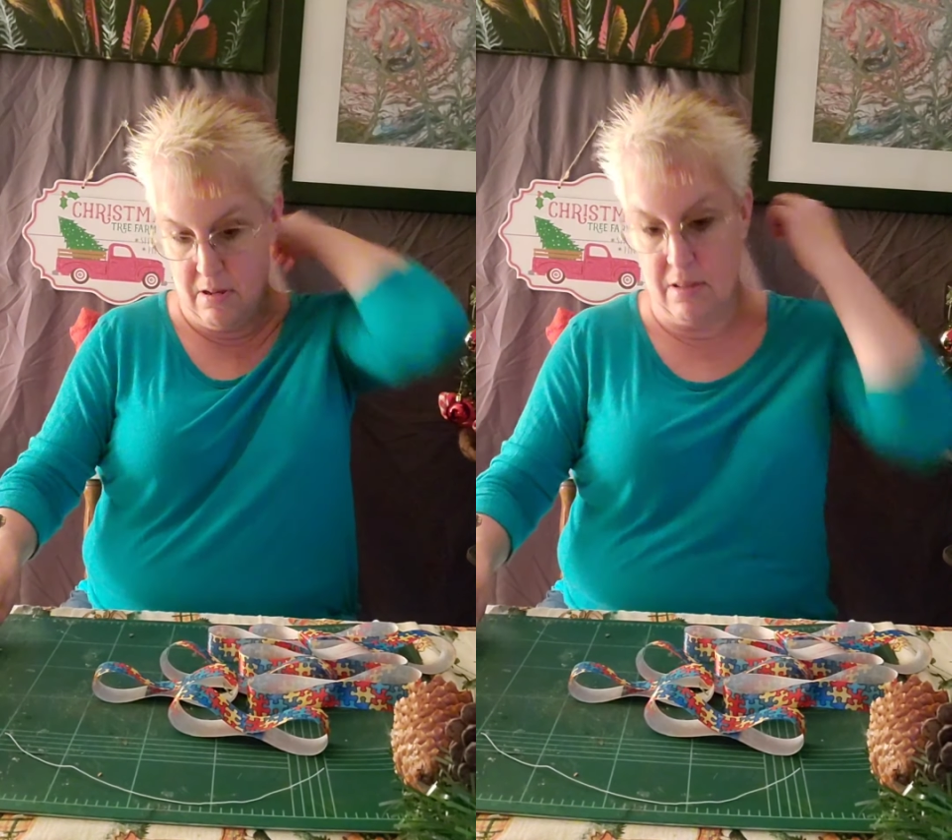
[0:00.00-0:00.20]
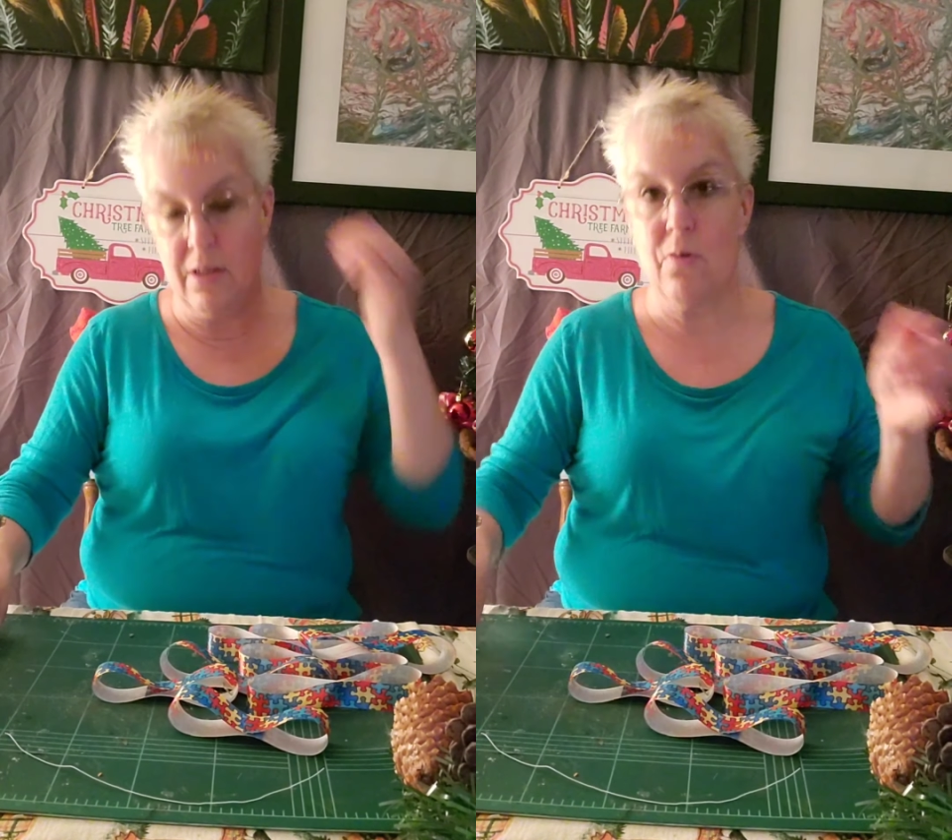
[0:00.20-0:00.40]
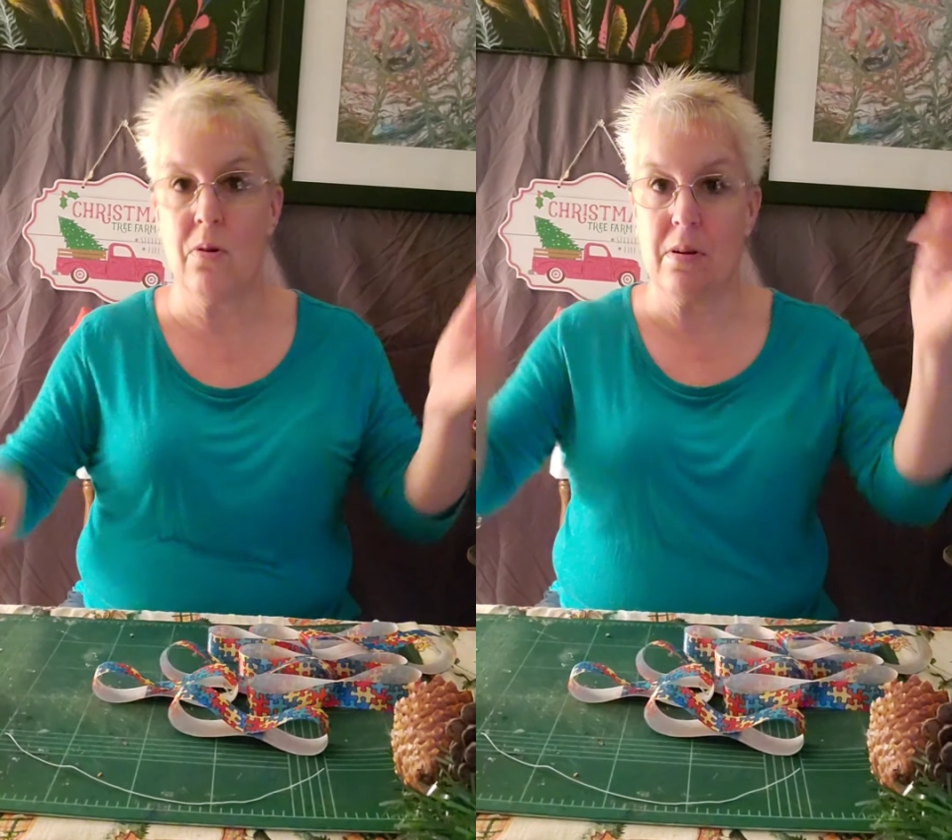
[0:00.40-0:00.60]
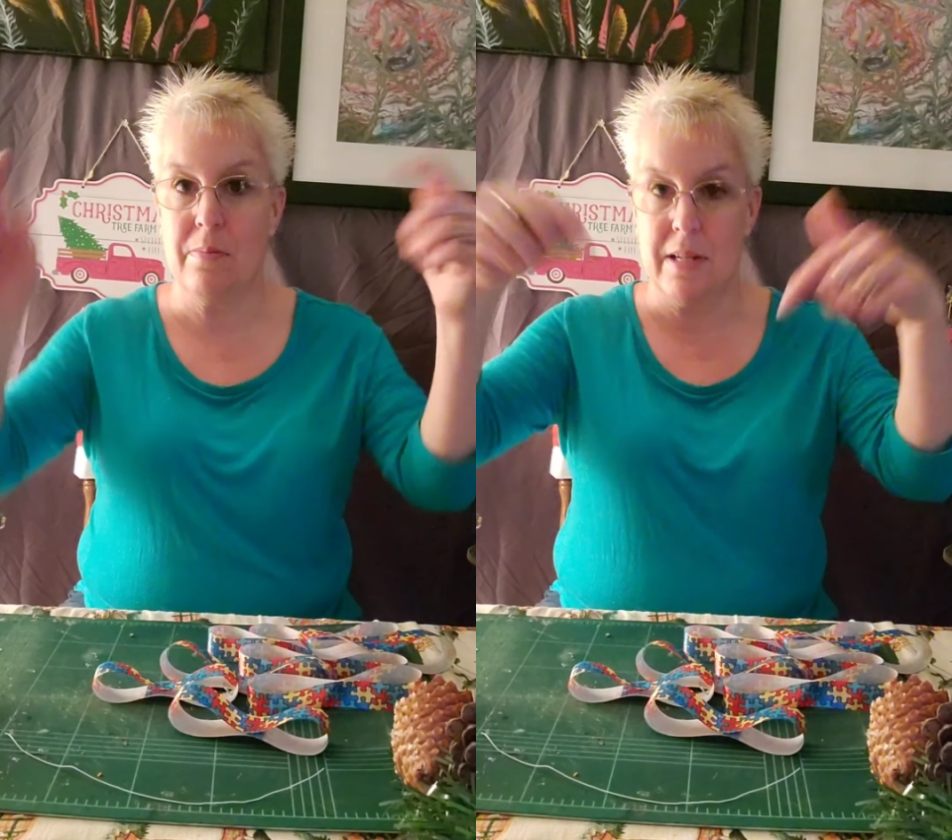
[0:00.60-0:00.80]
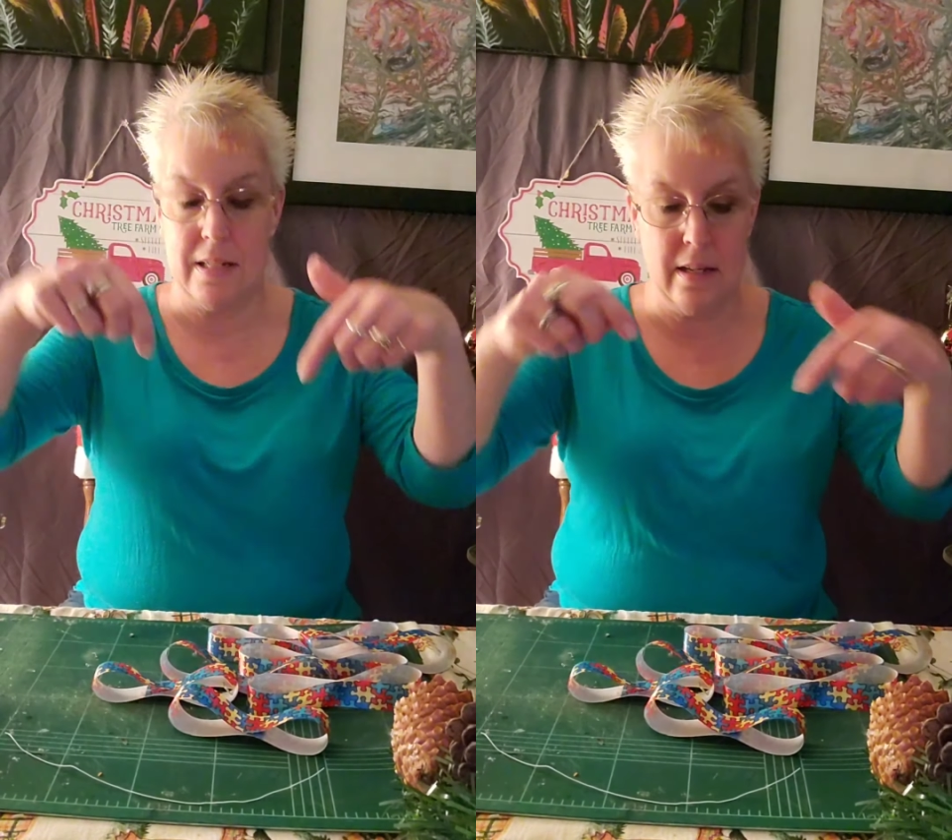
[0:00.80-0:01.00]
the
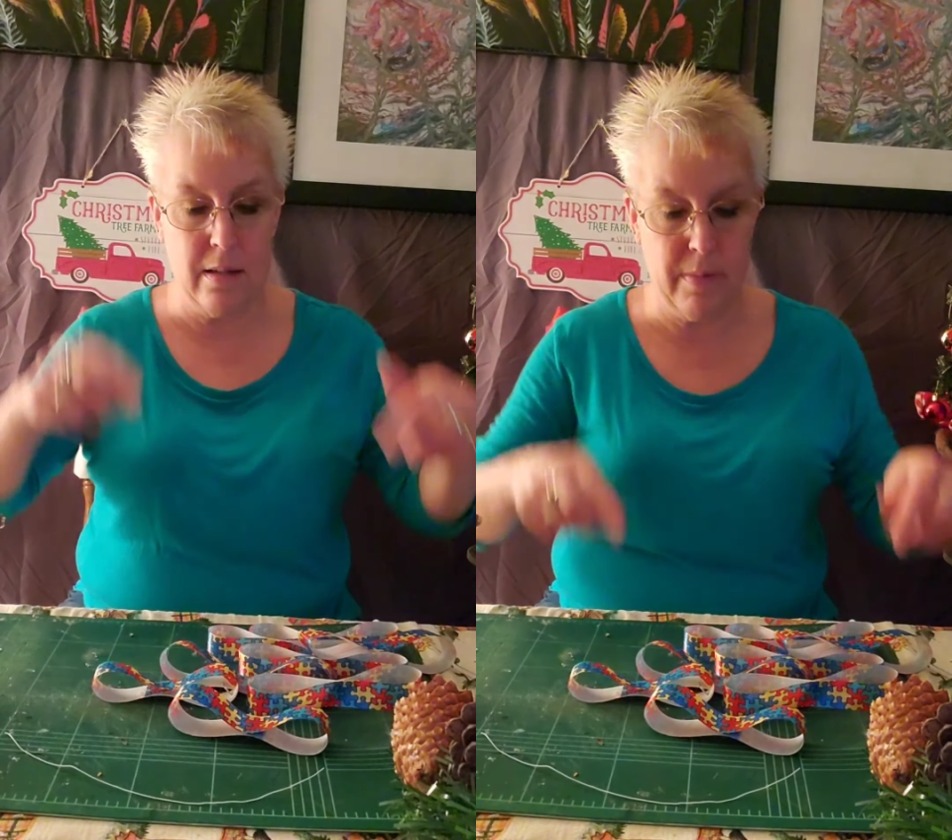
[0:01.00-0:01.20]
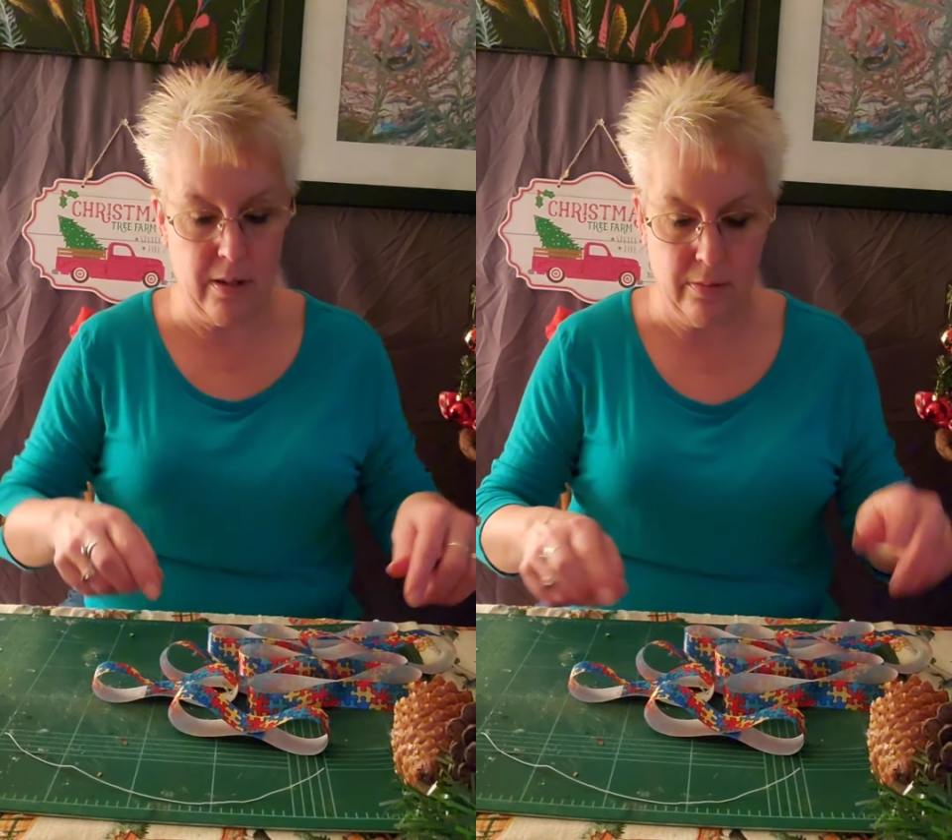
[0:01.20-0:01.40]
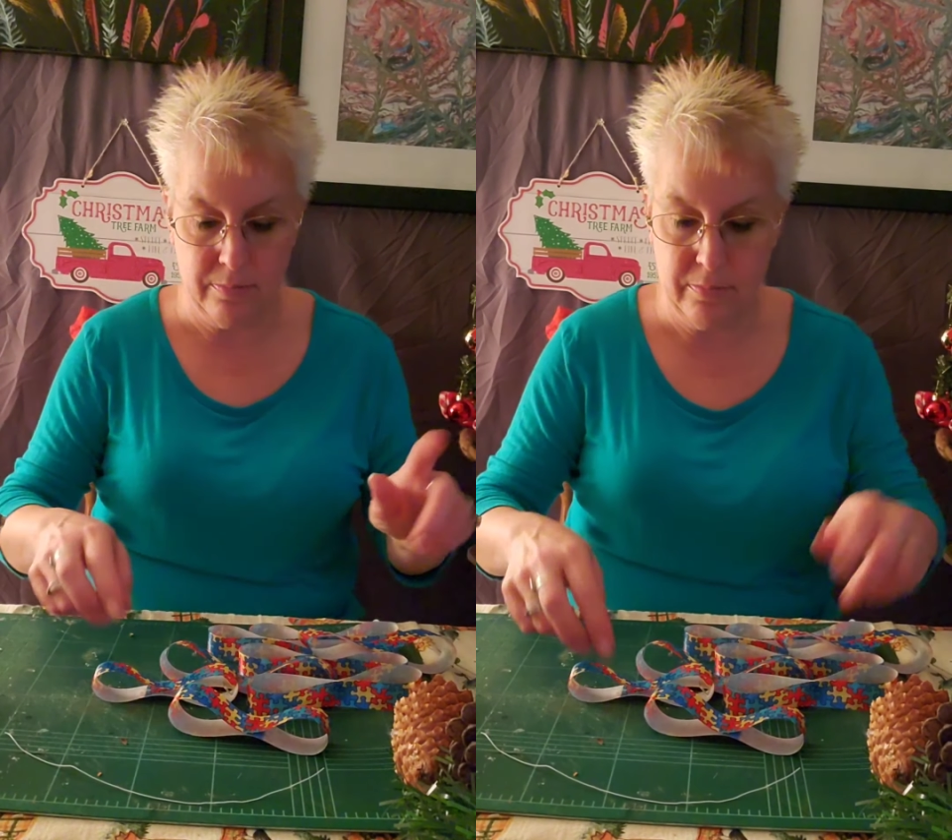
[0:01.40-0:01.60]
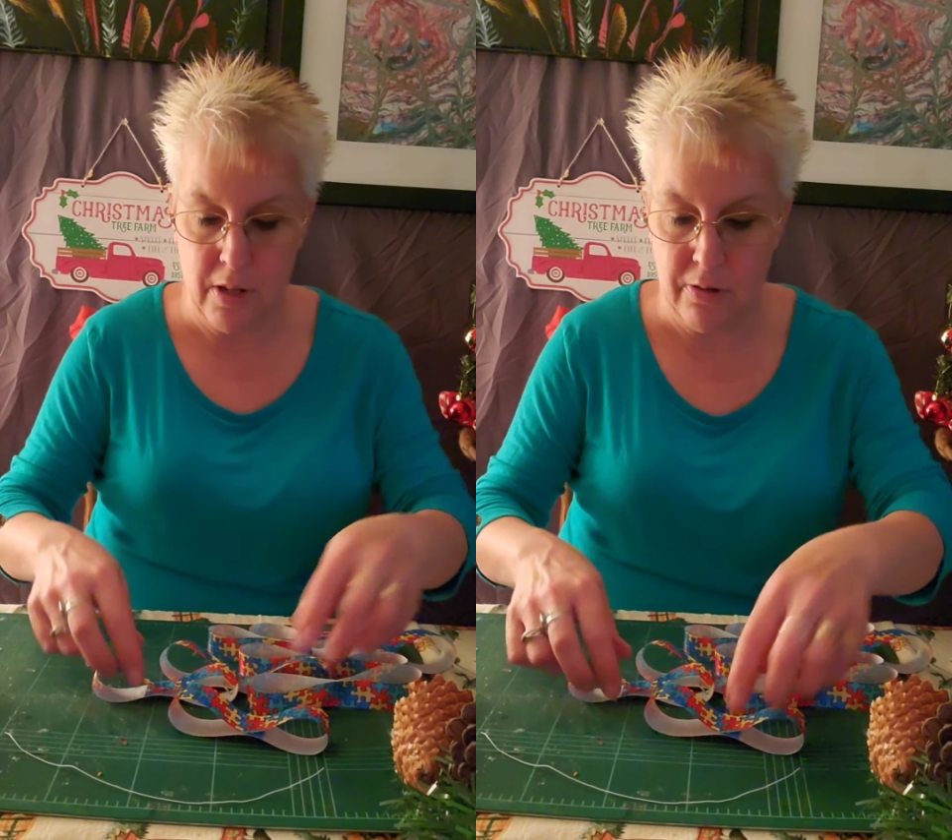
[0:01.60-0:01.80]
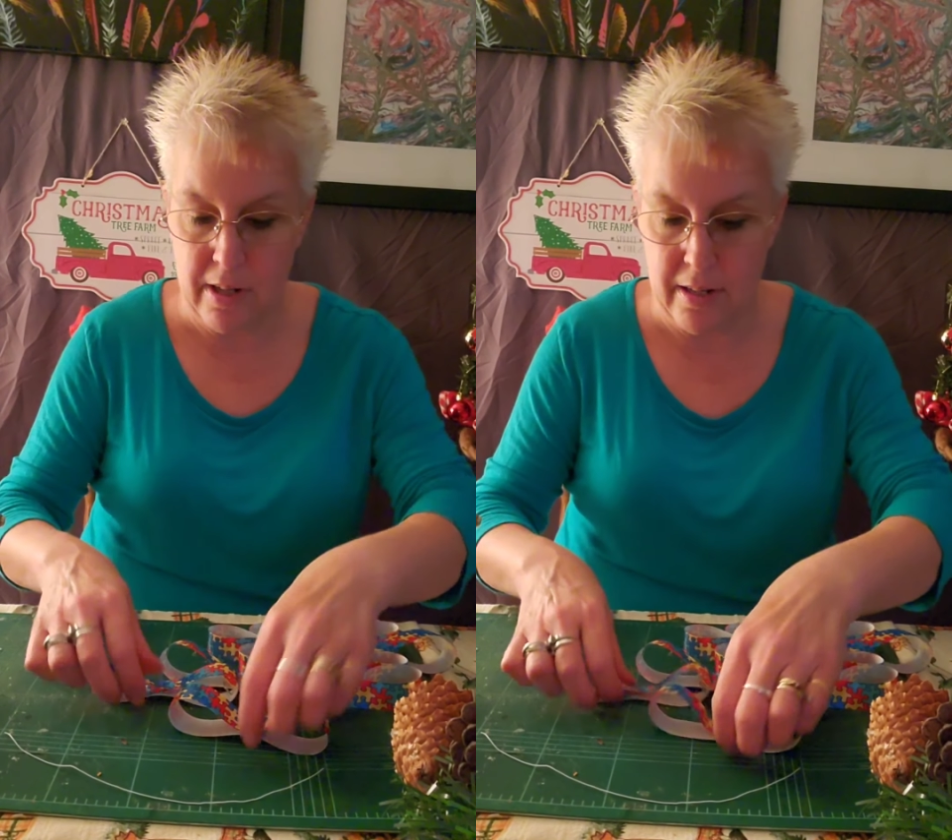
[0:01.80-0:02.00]
ornament in the middle.
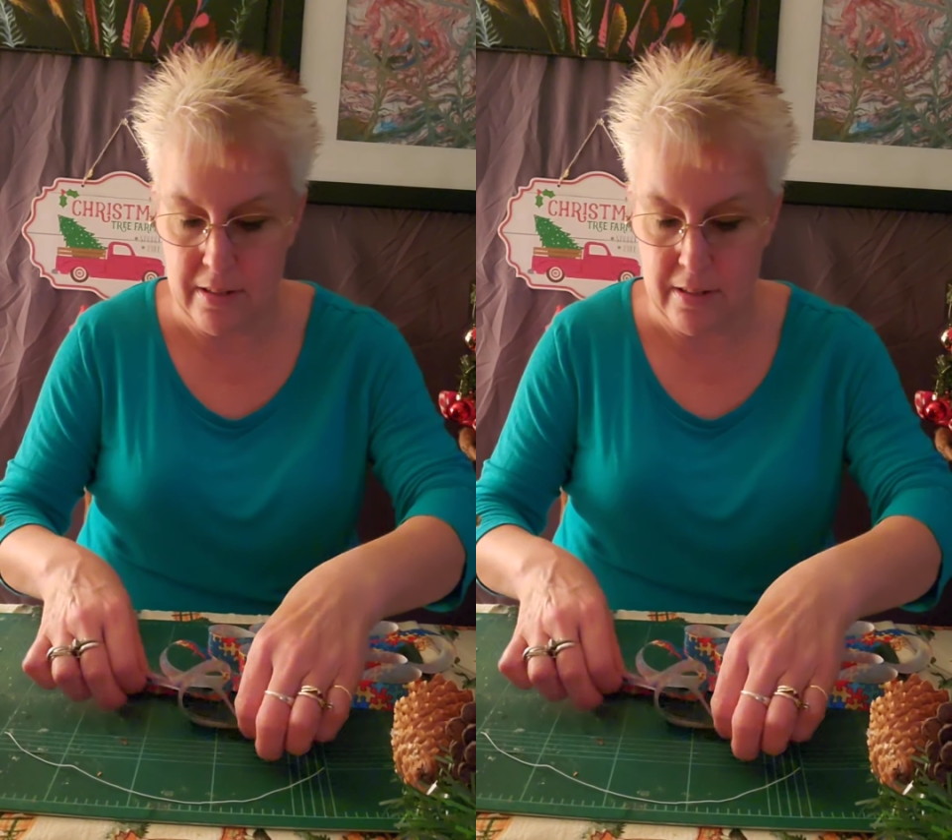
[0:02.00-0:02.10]
Okay.